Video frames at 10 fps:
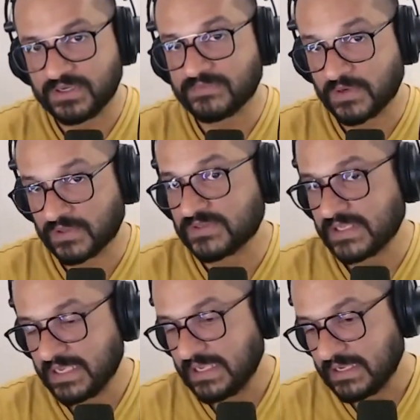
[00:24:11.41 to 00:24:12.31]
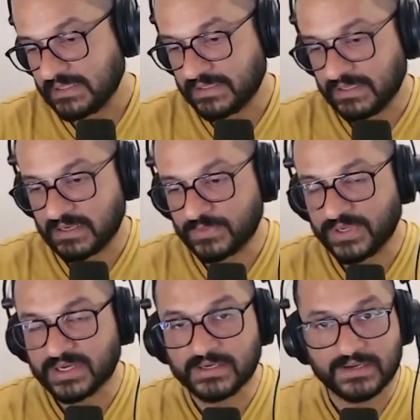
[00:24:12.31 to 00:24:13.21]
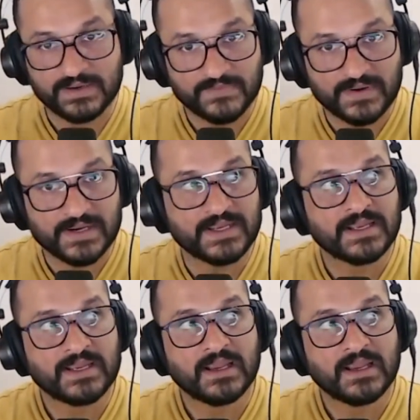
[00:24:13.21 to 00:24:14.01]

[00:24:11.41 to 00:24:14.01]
And of course, here I'm doing it a little differently.